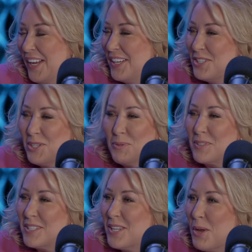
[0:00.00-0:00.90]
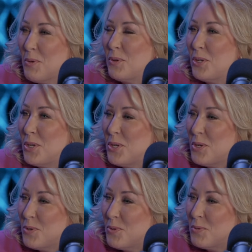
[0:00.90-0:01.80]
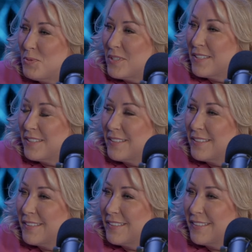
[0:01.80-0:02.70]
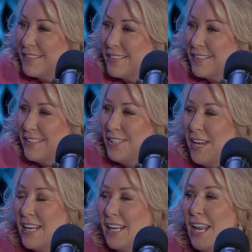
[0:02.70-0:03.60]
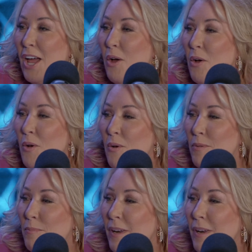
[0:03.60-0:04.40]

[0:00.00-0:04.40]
Because you were so cute. You had long